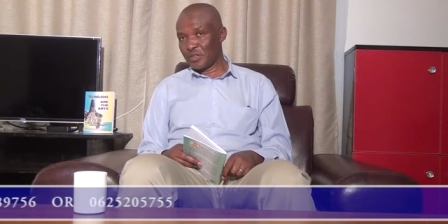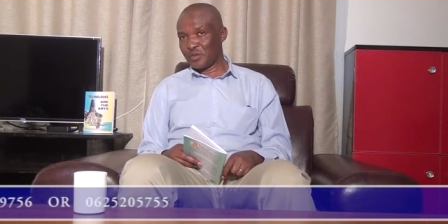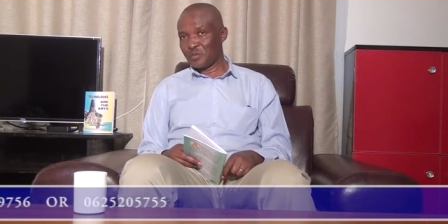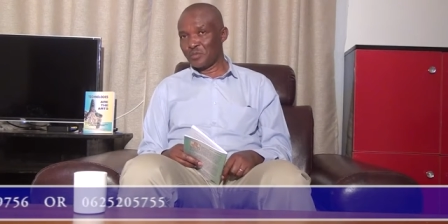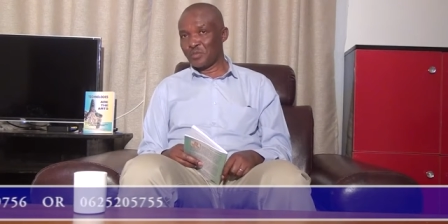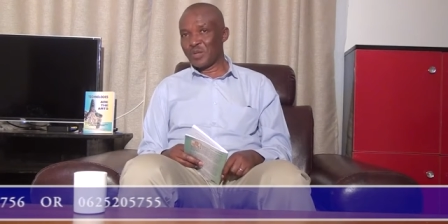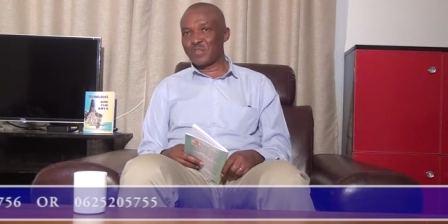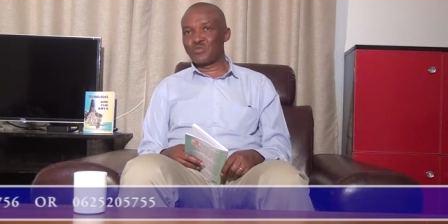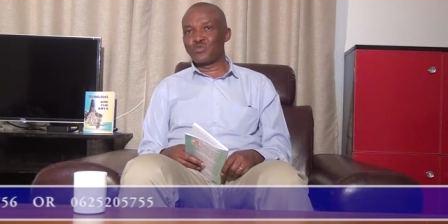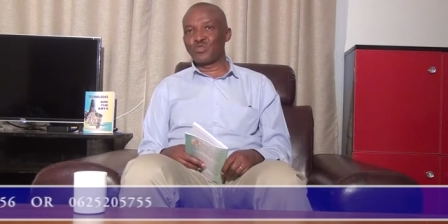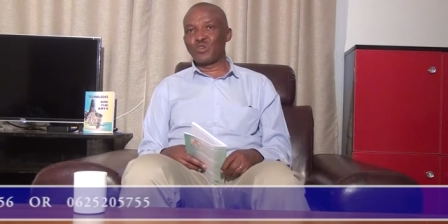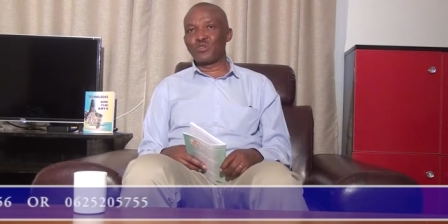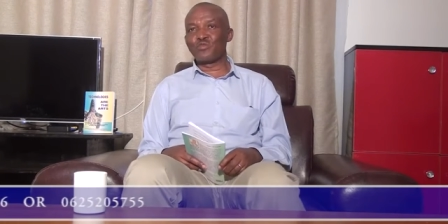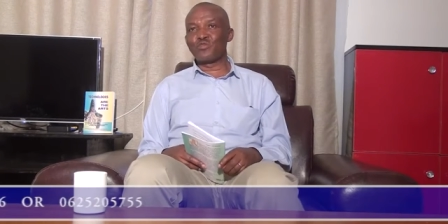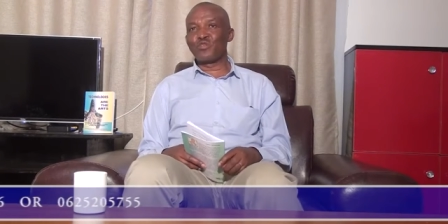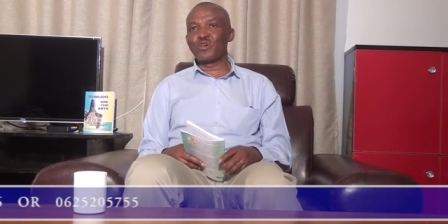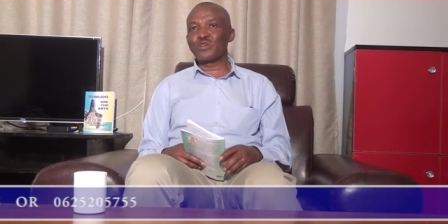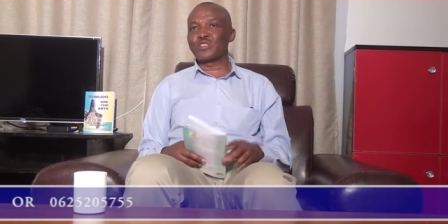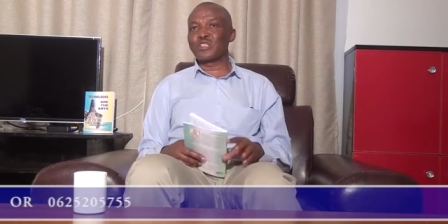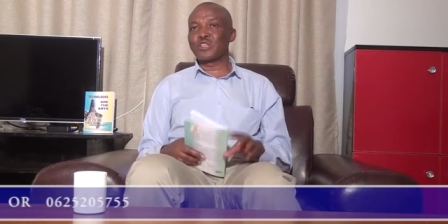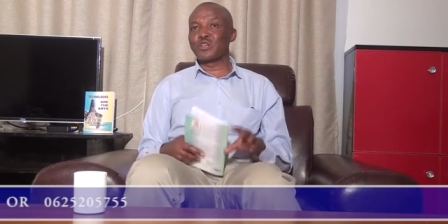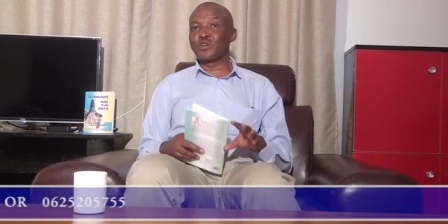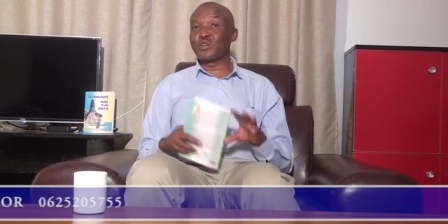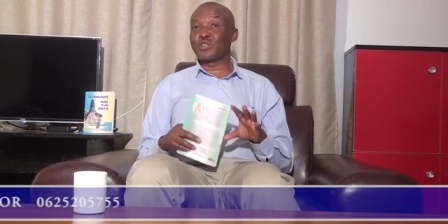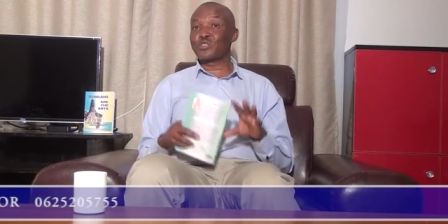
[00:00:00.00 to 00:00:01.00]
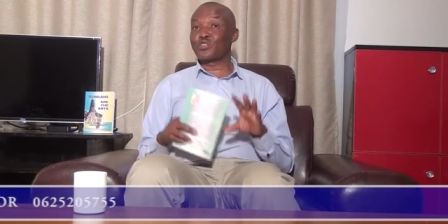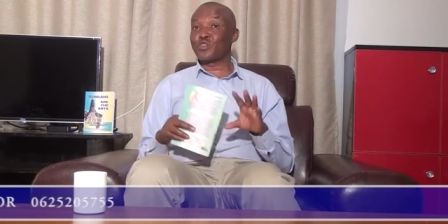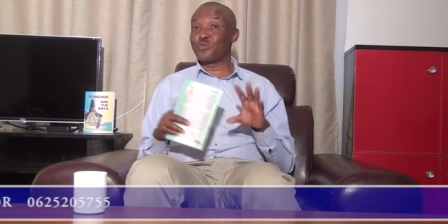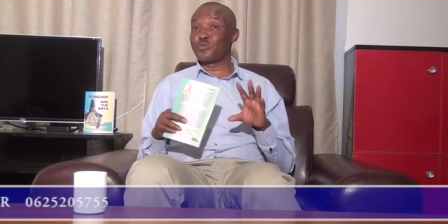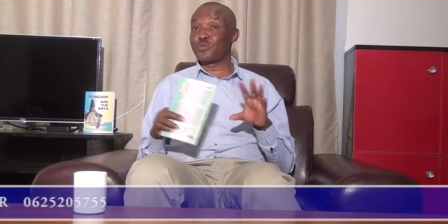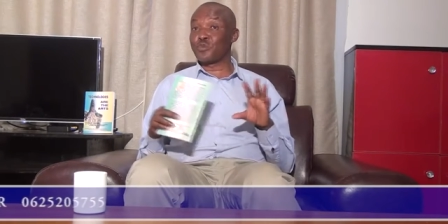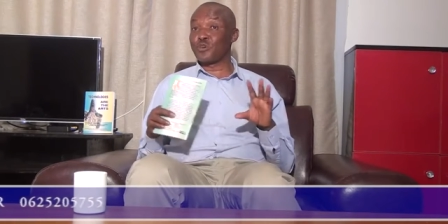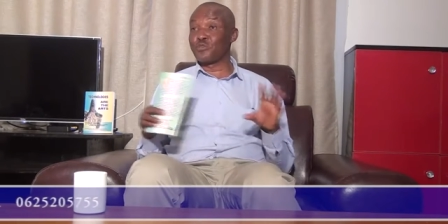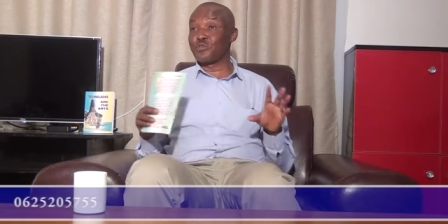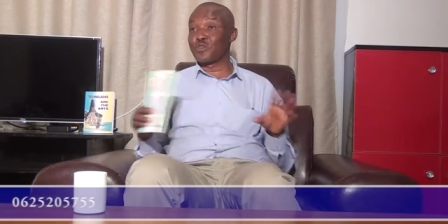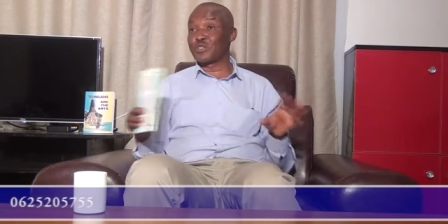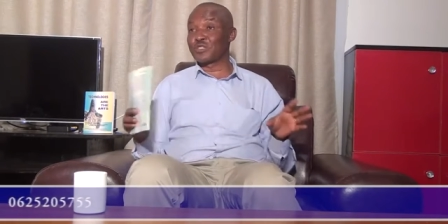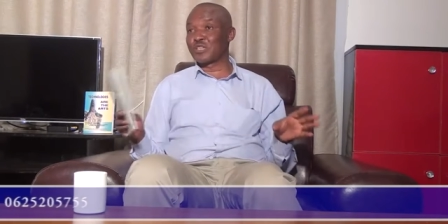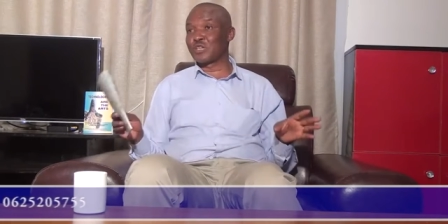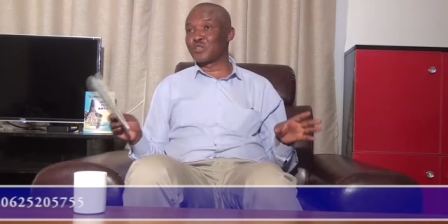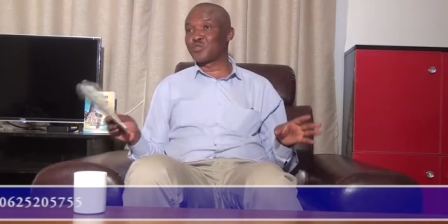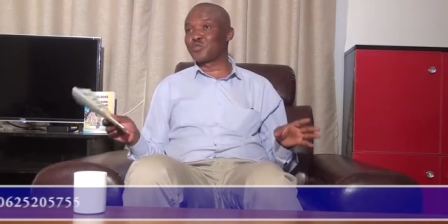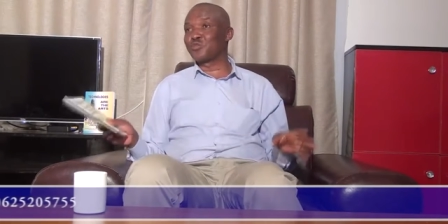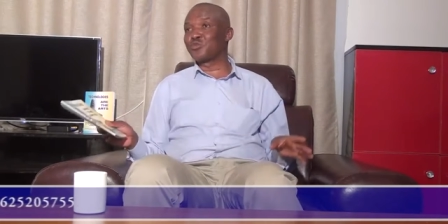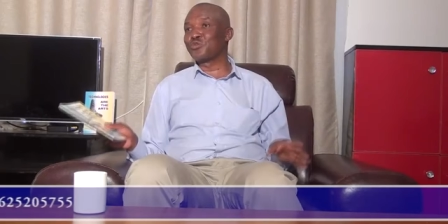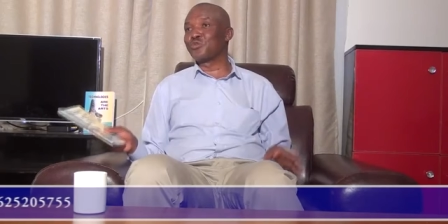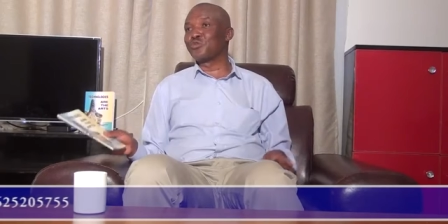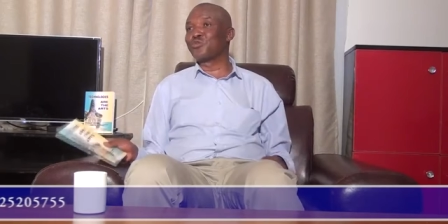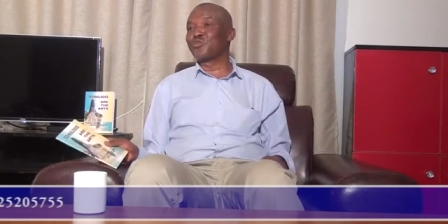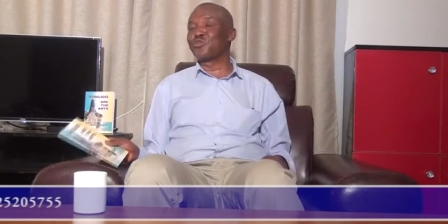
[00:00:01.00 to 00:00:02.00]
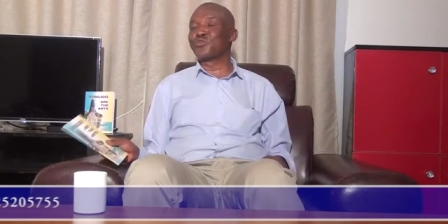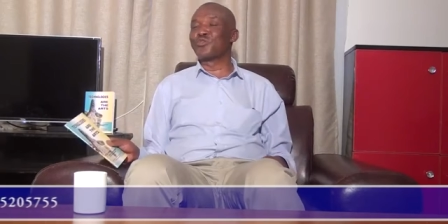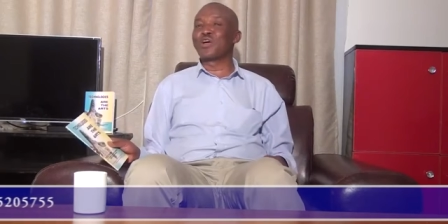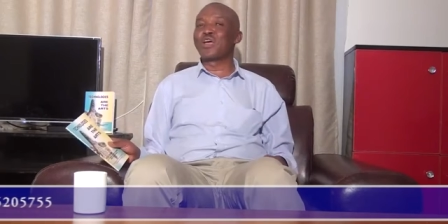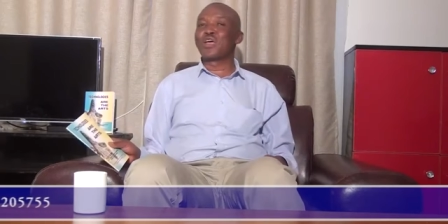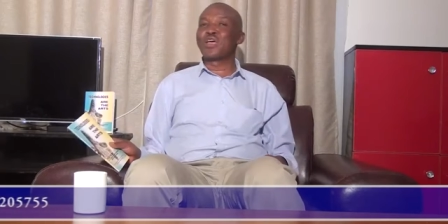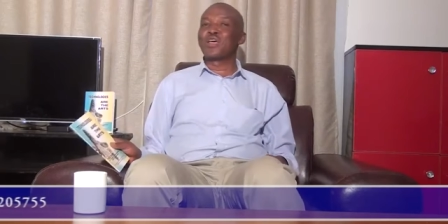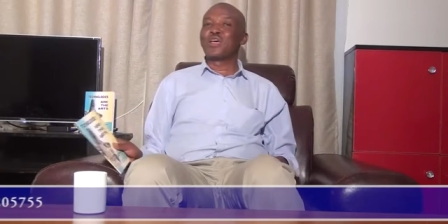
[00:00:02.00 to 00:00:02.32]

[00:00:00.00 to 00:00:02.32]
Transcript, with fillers: But we've got a lot of professors who